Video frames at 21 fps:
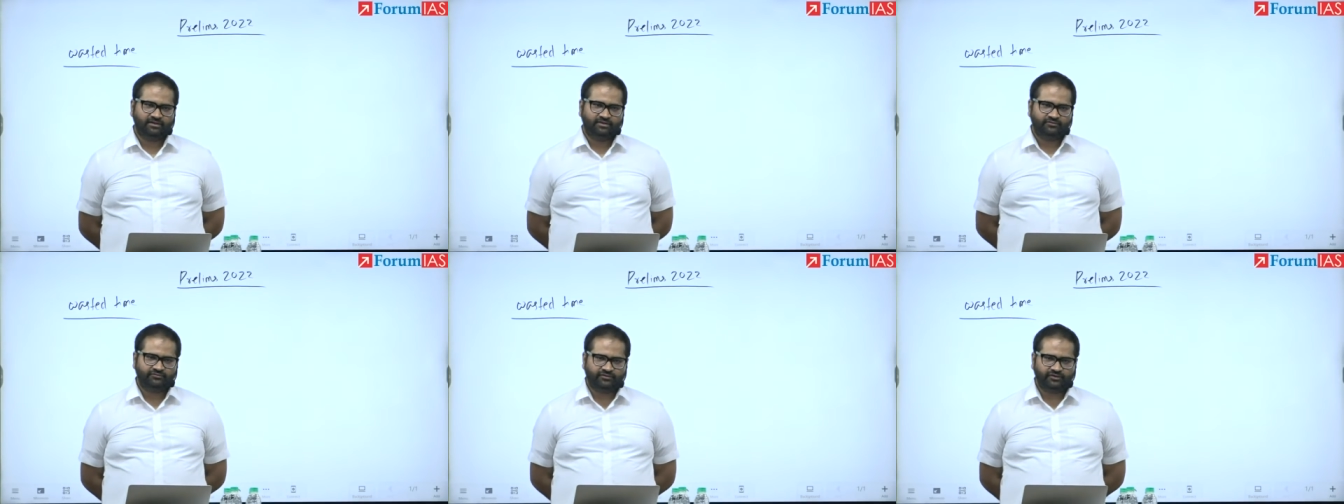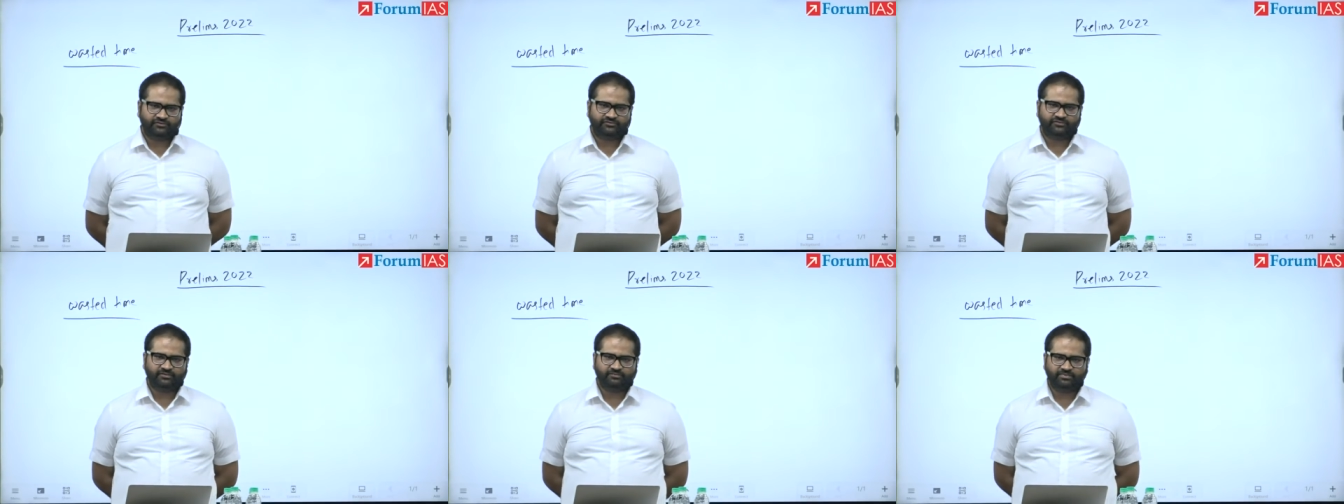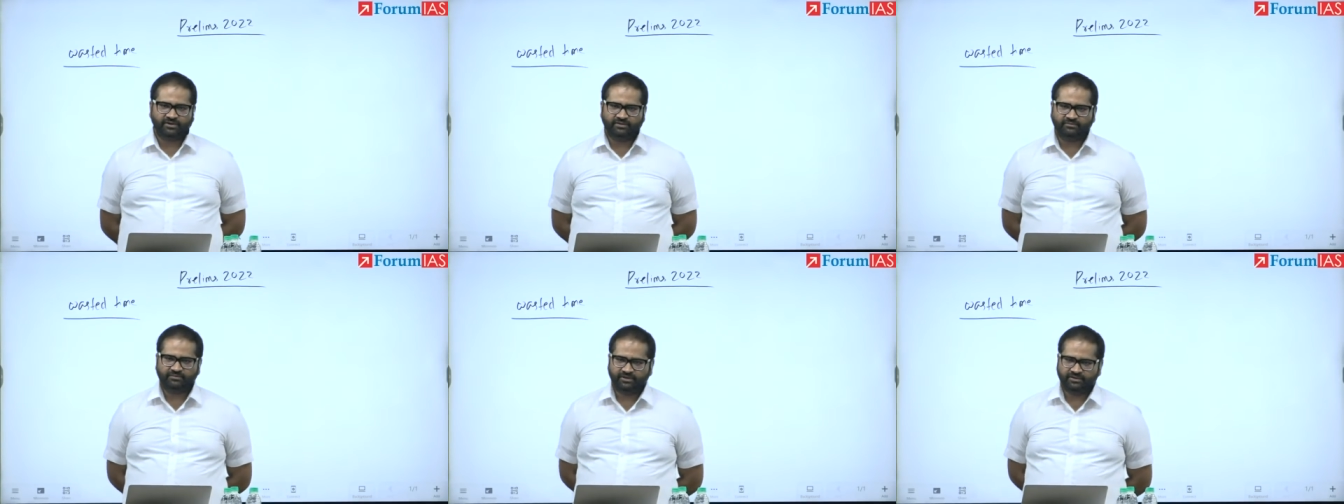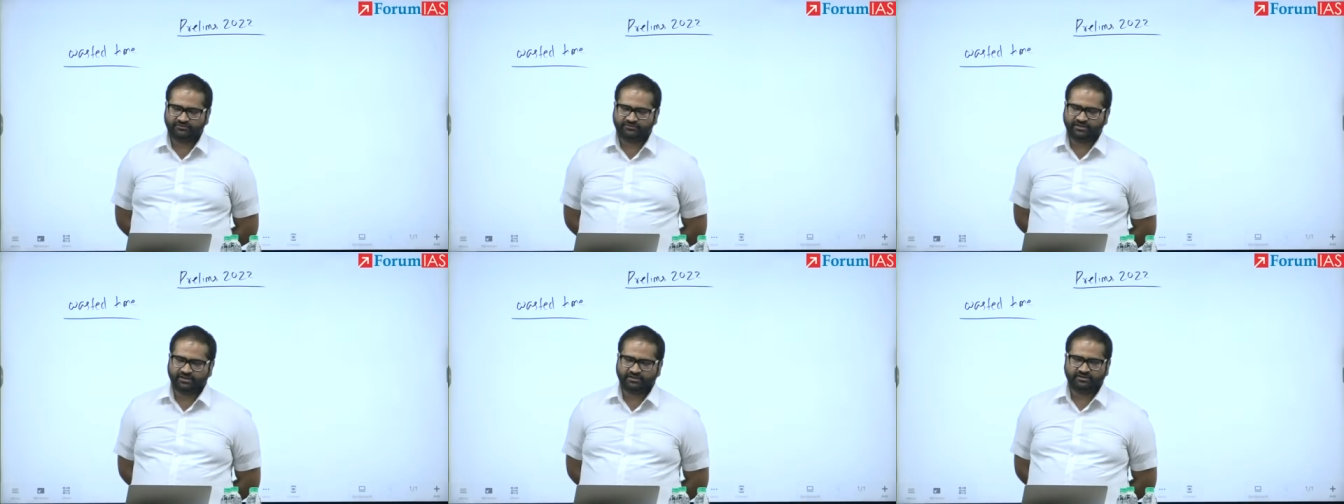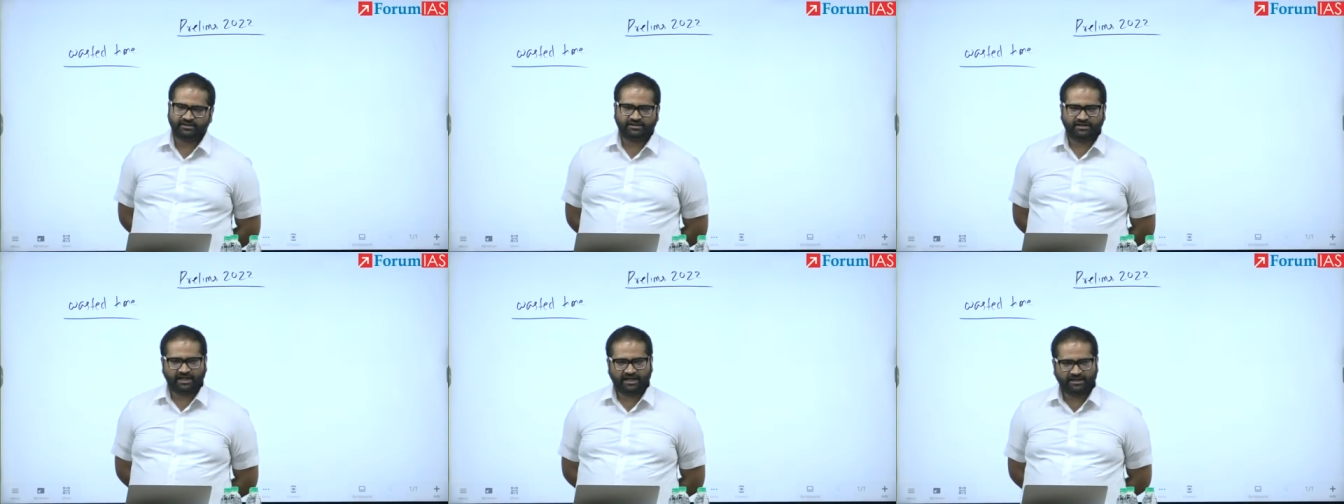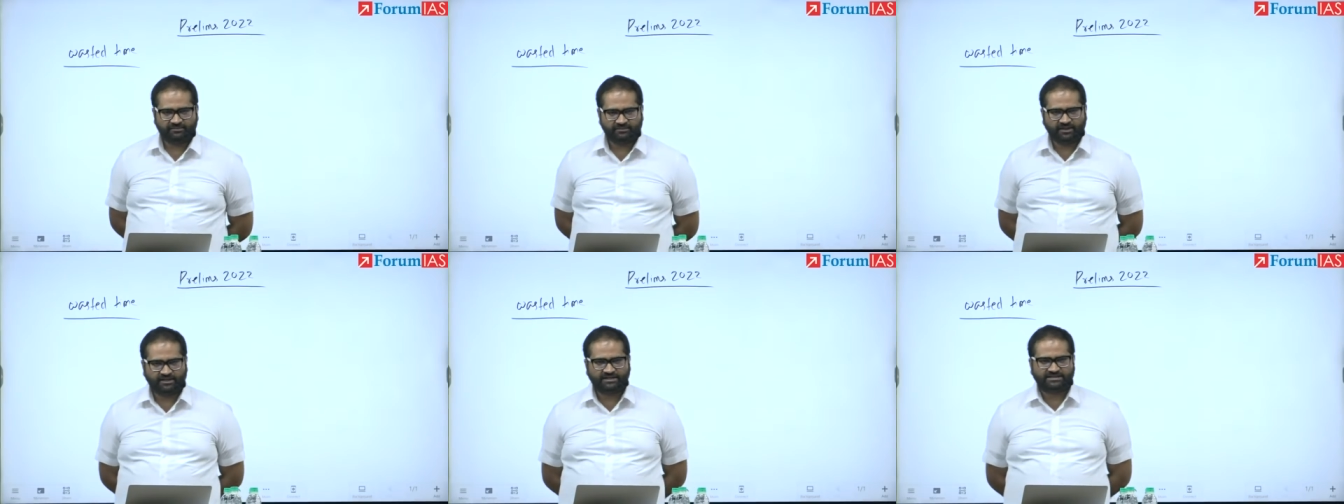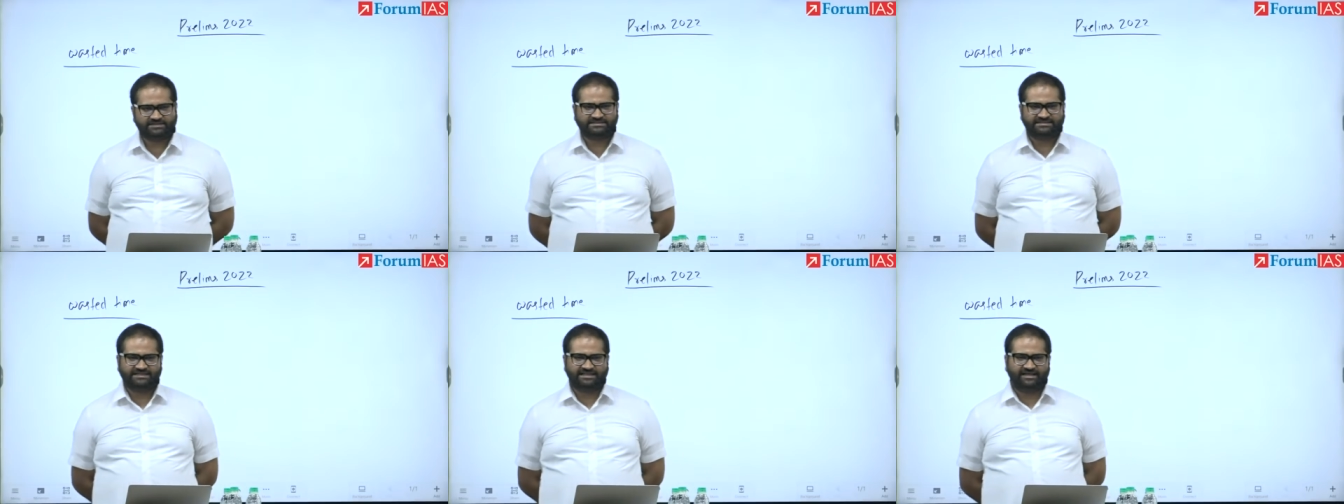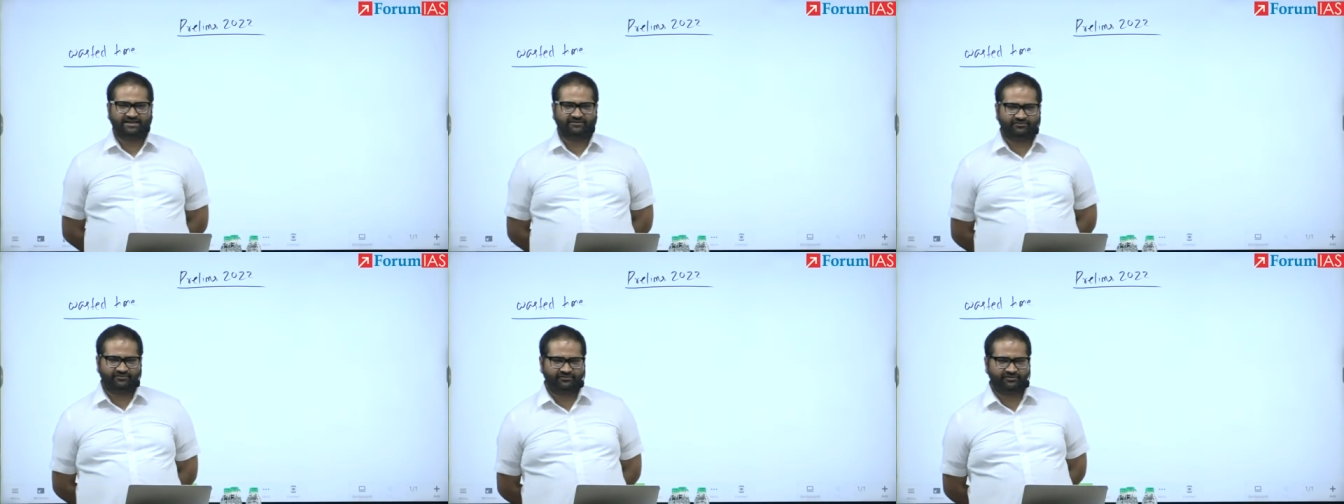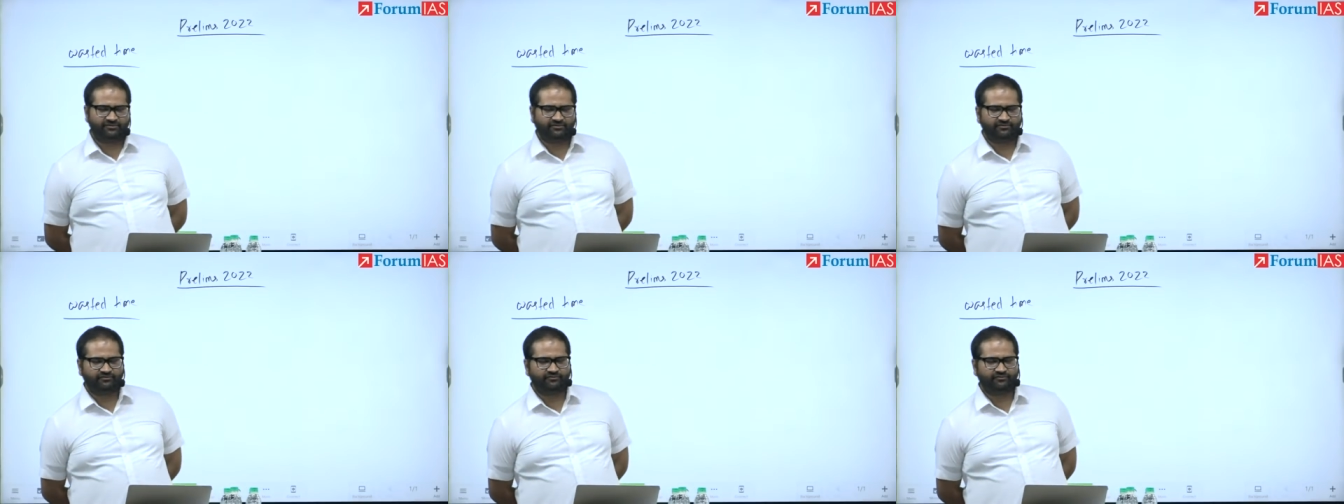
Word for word: So it simply means that the time that is left